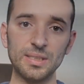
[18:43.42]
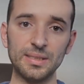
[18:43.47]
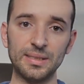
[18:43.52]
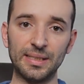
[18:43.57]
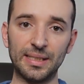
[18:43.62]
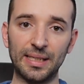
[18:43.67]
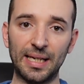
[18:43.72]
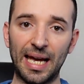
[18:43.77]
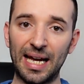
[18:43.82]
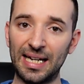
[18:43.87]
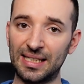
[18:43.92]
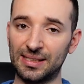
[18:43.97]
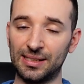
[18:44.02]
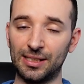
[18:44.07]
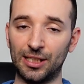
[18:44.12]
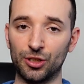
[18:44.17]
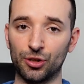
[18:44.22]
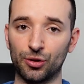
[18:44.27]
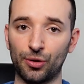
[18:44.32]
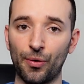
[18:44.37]
the
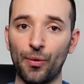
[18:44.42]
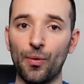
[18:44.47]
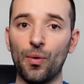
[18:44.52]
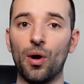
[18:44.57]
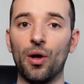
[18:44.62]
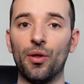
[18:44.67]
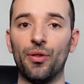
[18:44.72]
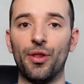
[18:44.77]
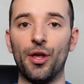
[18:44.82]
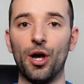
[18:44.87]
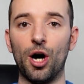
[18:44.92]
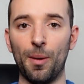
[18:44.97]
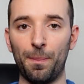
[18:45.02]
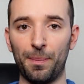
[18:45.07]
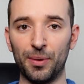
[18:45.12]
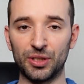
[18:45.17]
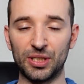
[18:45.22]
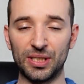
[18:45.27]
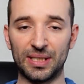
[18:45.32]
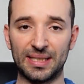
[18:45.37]
extra screw on the
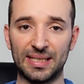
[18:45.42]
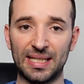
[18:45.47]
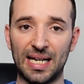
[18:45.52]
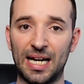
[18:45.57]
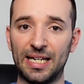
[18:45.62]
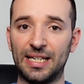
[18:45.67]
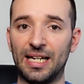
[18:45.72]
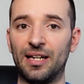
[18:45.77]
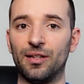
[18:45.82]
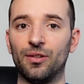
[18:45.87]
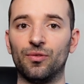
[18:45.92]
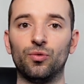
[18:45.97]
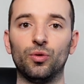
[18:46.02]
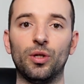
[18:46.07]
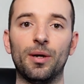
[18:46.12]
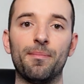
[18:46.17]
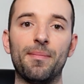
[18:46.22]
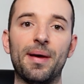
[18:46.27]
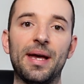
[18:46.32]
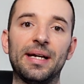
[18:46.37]
opposite side, and it would
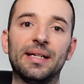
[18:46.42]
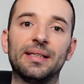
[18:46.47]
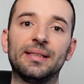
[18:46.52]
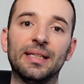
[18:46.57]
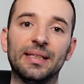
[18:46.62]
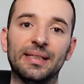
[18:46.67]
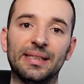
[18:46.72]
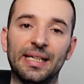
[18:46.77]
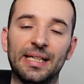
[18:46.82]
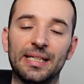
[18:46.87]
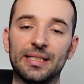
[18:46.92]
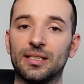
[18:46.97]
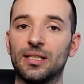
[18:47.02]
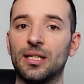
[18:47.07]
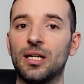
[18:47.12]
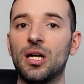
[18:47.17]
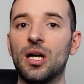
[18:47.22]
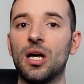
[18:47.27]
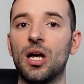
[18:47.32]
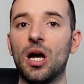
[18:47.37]
have made the things
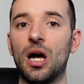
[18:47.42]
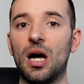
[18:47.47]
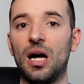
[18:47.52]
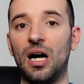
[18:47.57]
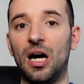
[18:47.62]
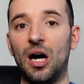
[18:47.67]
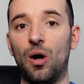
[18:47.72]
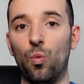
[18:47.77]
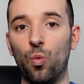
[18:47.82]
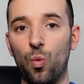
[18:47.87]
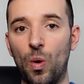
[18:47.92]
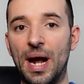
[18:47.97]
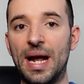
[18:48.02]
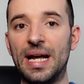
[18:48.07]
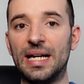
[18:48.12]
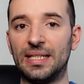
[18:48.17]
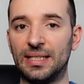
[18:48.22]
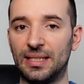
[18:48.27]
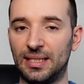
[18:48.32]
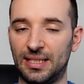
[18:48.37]

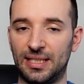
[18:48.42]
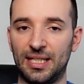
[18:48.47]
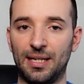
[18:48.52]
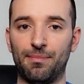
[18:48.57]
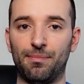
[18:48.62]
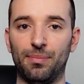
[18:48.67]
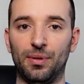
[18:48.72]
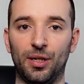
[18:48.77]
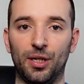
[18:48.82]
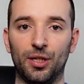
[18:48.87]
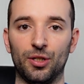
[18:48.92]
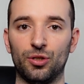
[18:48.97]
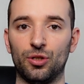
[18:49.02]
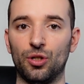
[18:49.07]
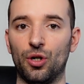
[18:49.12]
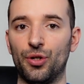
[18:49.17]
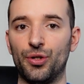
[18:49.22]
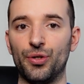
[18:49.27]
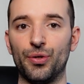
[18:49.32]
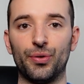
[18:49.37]
way simpler.
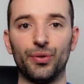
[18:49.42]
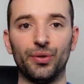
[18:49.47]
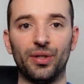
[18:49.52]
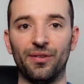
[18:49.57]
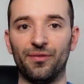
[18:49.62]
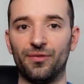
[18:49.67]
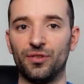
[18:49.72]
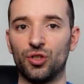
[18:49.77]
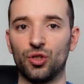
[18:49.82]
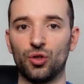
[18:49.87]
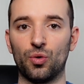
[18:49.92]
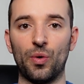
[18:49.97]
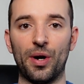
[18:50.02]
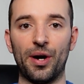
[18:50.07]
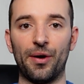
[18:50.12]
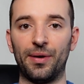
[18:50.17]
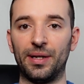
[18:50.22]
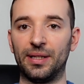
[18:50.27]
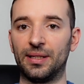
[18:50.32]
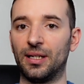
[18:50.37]
So you could have
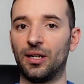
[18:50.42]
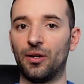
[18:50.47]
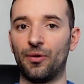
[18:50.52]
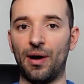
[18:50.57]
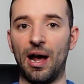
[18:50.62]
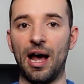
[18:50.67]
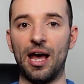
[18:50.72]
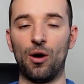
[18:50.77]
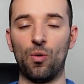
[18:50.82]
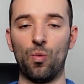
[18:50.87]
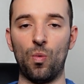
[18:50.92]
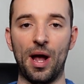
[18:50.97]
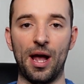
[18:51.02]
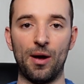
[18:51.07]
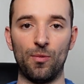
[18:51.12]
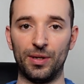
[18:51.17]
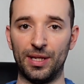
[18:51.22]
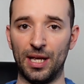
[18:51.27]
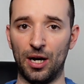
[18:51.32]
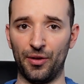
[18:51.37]
squared it right away
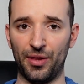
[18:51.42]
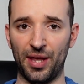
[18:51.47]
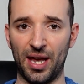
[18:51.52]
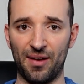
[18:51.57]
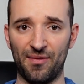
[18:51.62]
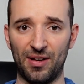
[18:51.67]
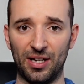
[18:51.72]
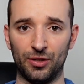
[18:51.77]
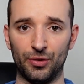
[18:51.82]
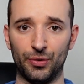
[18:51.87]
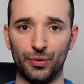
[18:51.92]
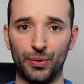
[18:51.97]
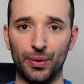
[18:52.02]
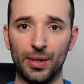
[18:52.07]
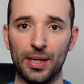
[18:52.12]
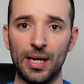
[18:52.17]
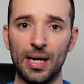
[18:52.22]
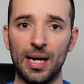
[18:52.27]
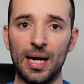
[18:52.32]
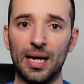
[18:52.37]
without having to
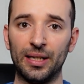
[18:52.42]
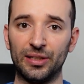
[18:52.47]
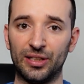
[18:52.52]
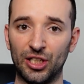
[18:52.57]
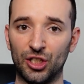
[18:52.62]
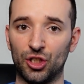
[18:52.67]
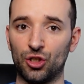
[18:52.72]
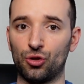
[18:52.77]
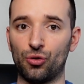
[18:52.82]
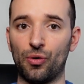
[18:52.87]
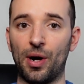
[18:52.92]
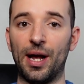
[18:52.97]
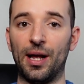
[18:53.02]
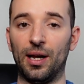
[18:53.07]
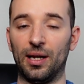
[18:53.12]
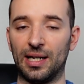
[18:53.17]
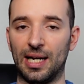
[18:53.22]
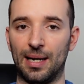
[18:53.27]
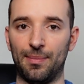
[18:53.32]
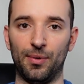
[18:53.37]
test
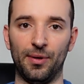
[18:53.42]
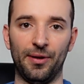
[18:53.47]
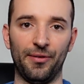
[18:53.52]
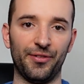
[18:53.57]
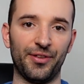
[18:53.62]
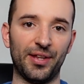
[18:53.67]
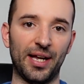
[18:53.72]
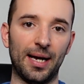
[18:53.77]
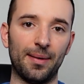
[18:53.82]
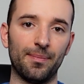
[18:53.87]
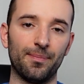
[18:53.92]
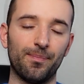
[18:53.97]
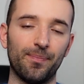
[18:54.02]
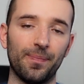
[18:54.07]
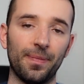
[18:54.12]
trial a couple of times.